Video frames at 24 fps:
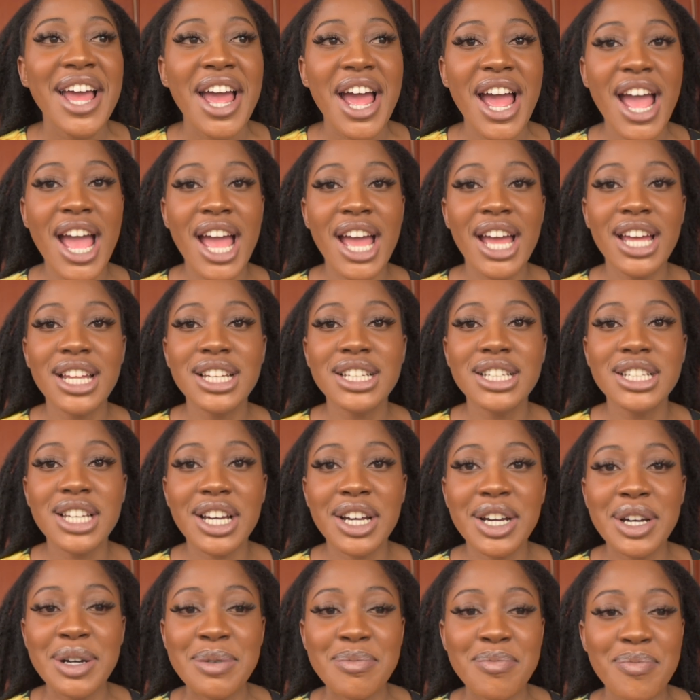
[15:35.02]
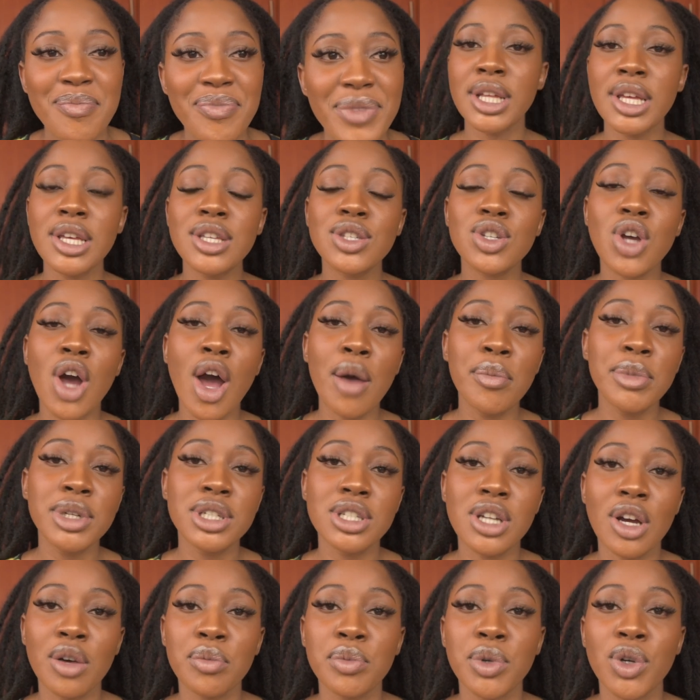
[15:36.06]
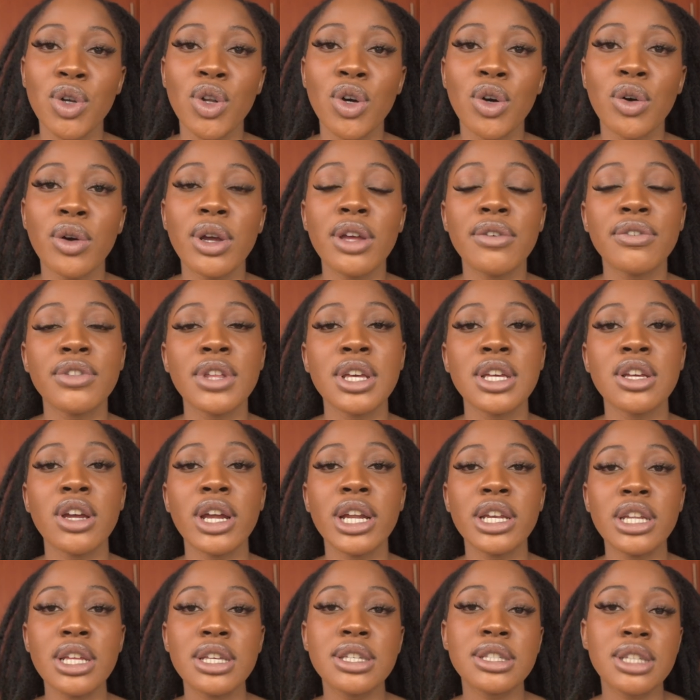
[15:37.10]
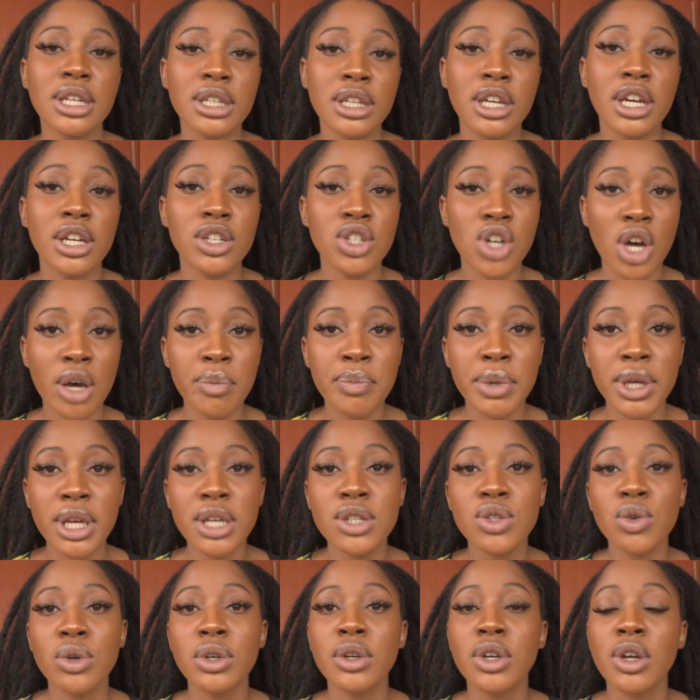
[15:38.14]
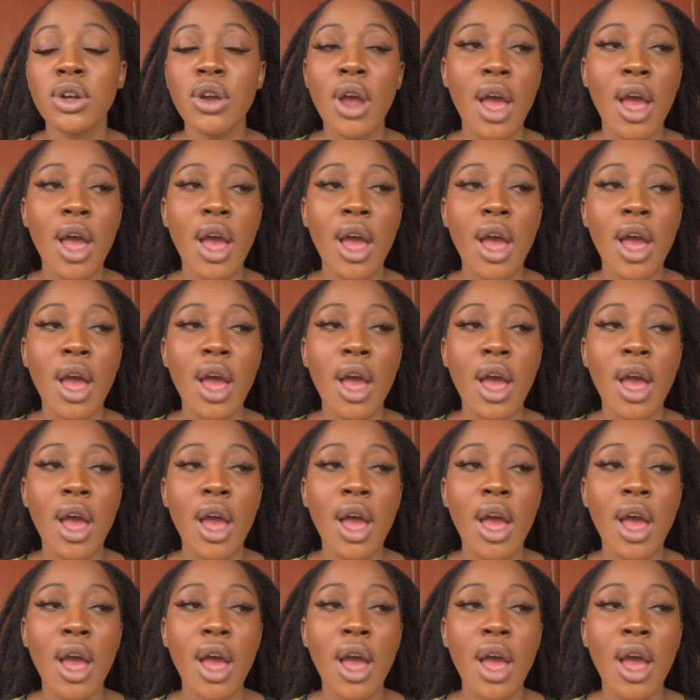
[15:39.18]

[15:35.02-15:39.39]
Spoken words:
And please comment down below if there are any skincare topics or